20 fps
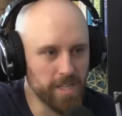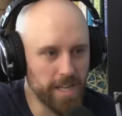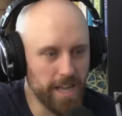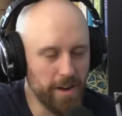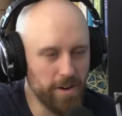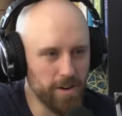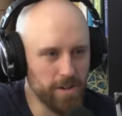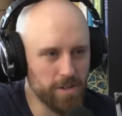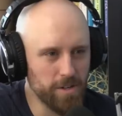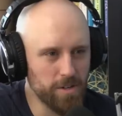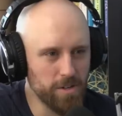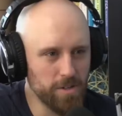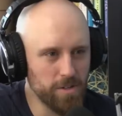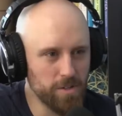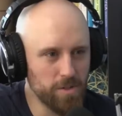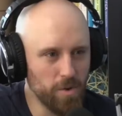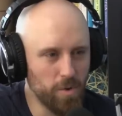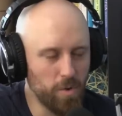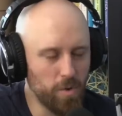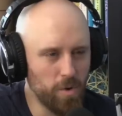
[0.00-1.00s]

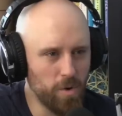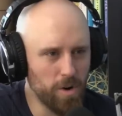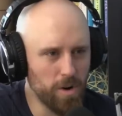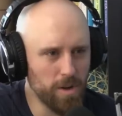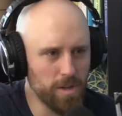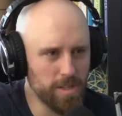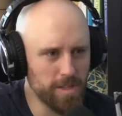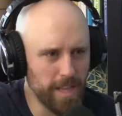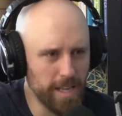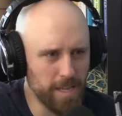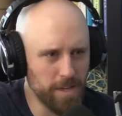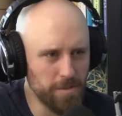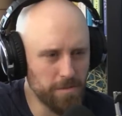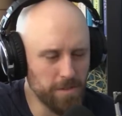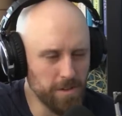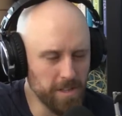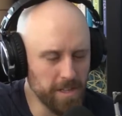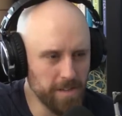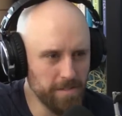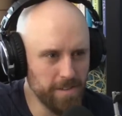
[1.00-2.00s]
characters or Thank You
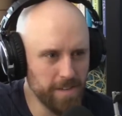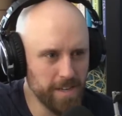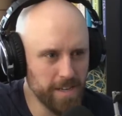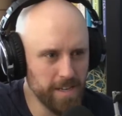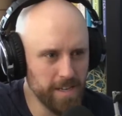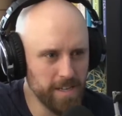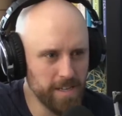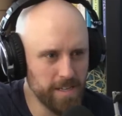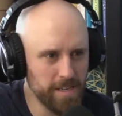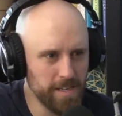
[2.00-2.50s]
for Leaving.